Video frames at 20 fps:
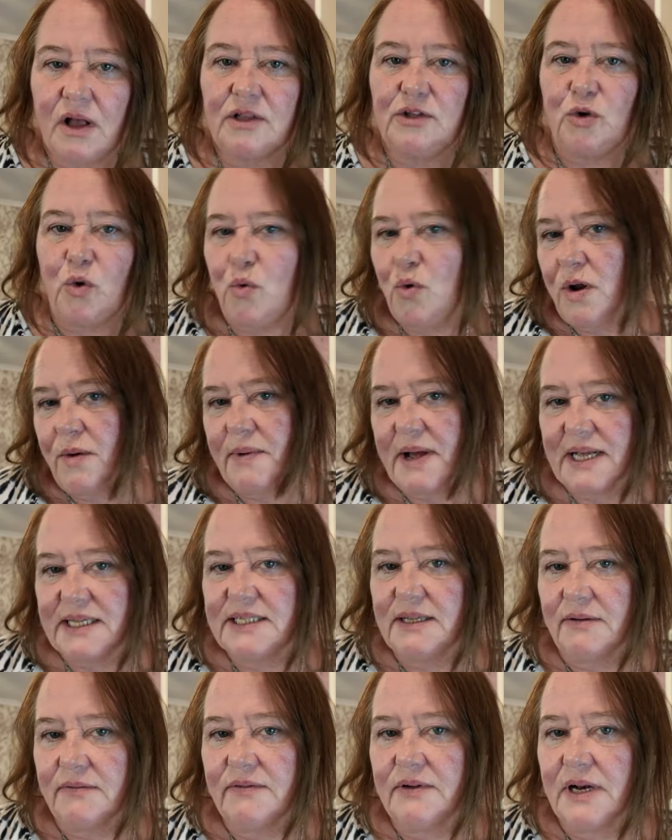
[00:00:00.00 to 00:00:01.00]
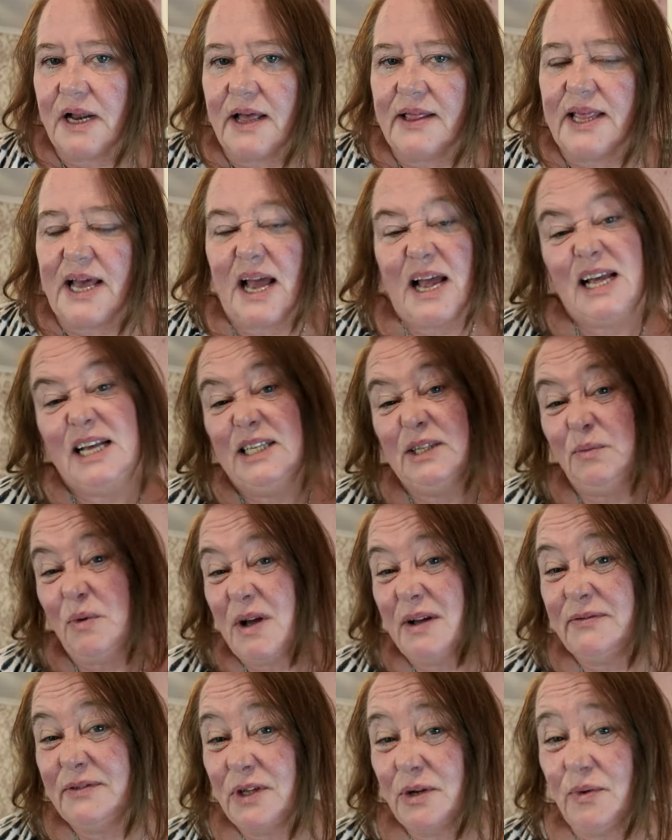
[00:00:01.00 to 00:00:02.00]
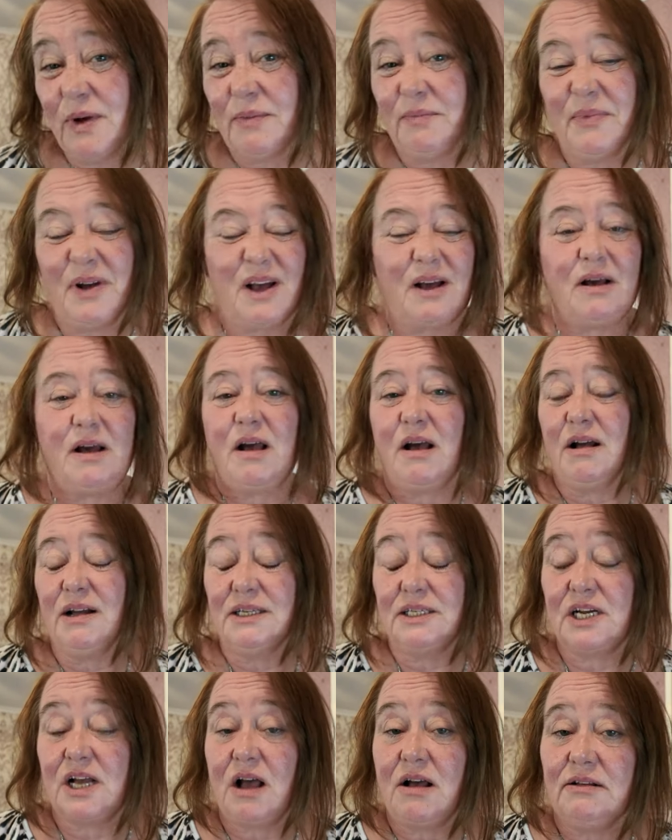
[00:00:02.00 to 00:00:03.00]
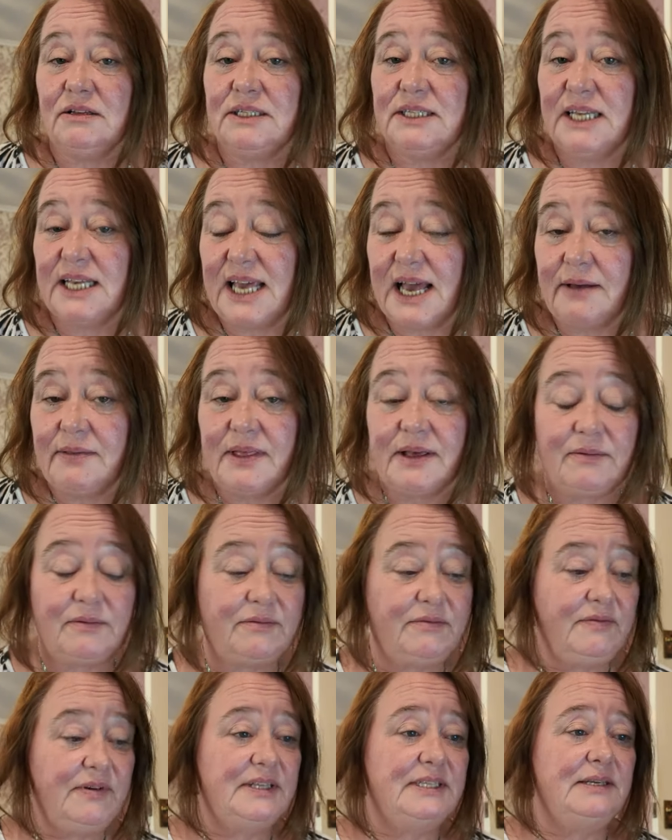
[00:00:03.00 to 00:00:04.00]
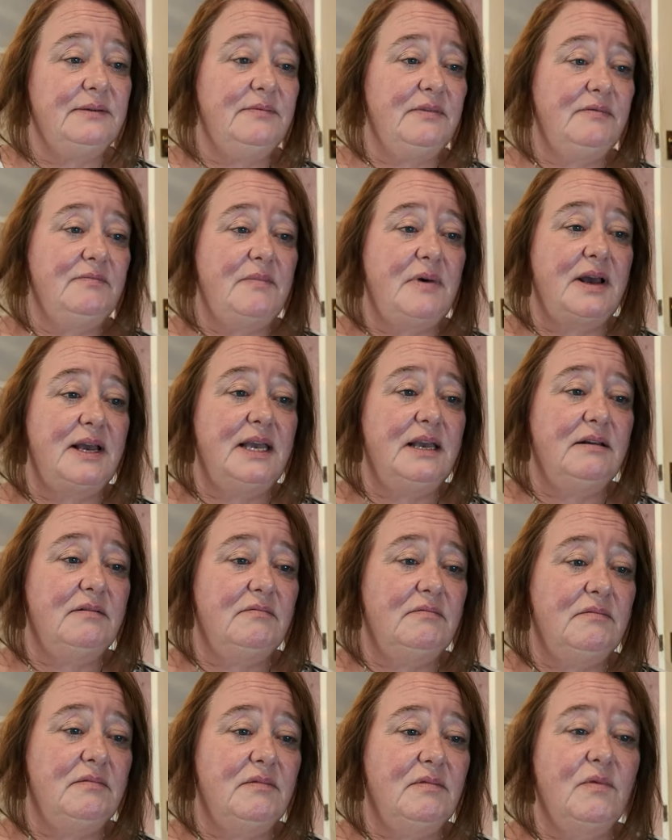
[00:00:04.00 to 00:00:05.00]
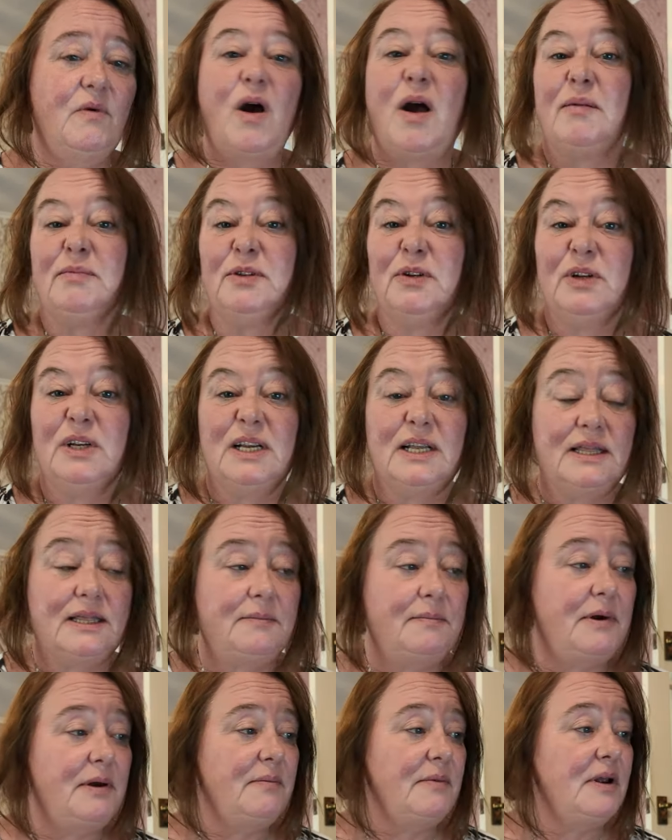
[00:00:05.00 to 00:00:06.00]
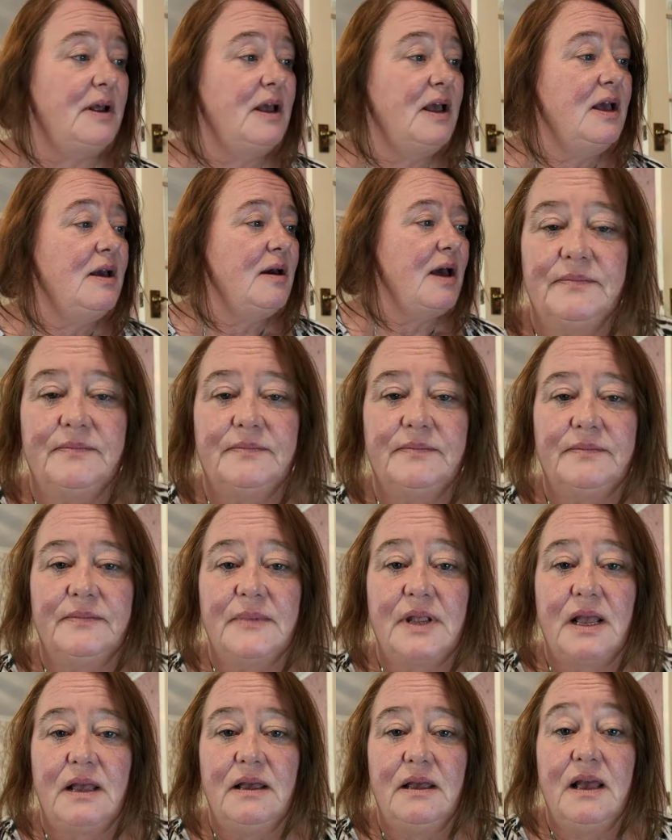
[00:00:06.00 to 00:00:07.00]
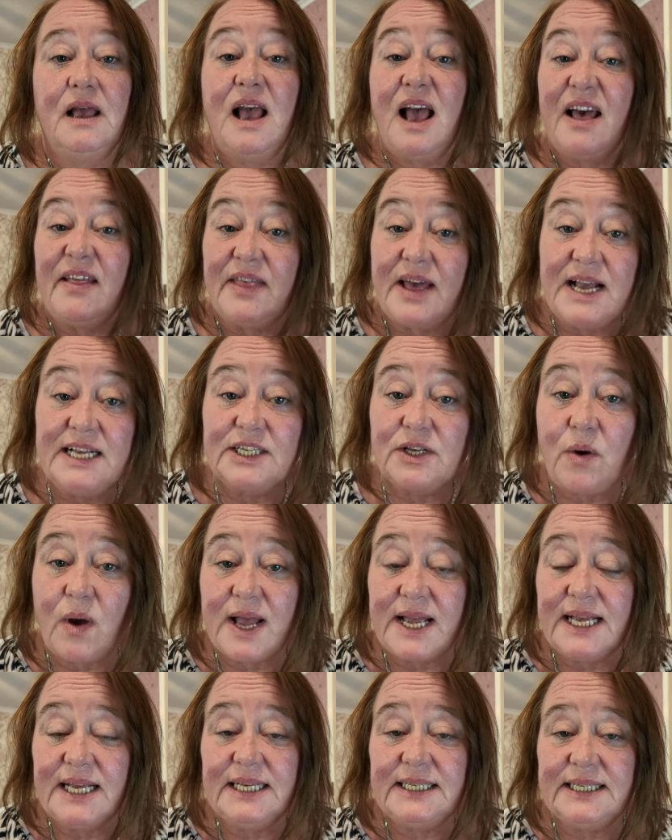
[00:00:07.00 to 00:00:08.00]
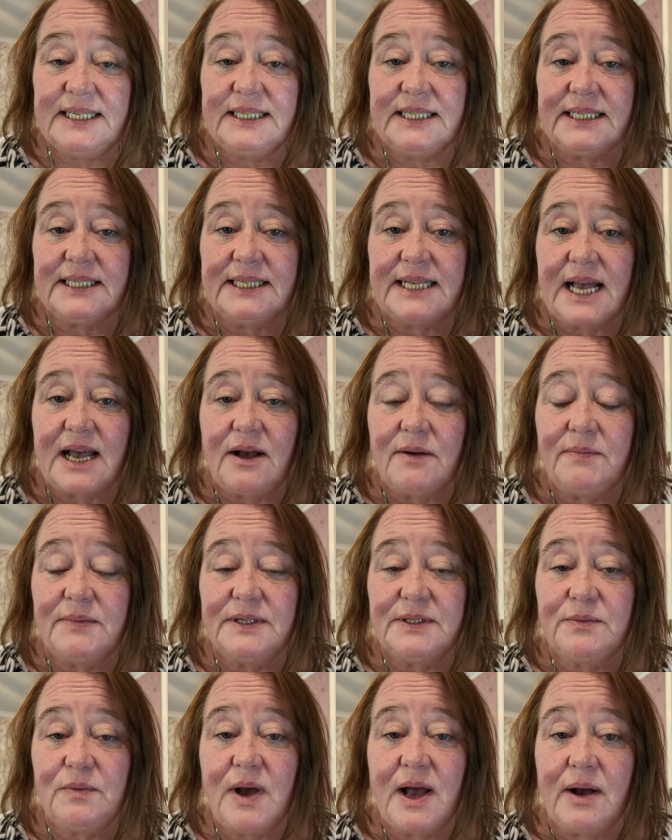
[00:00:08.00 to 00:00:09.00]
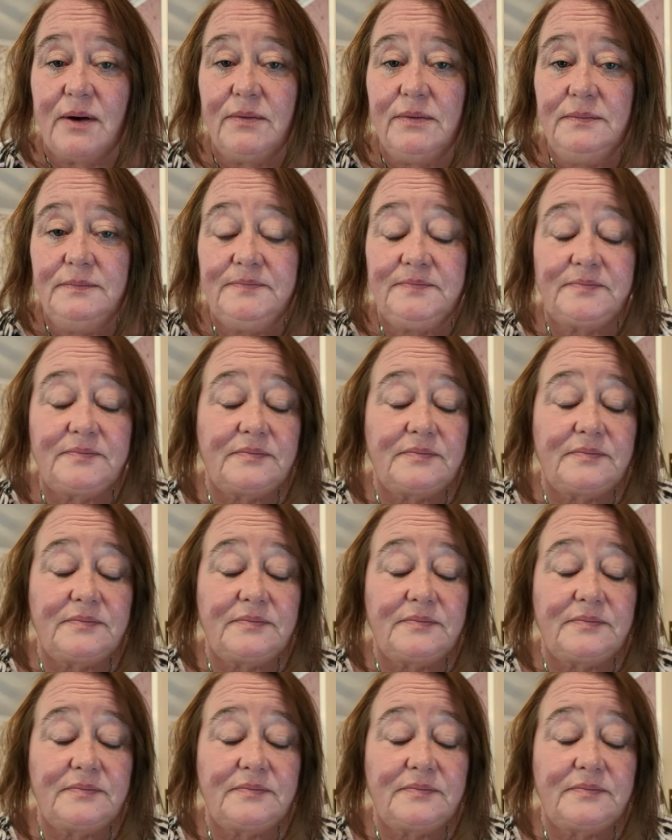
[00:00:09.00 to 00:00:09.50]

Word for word: I talk about something like that, it's worth doing. But I can't see how that will fit in with my what I'm doing at the moment. And that's quite easy to set up as well.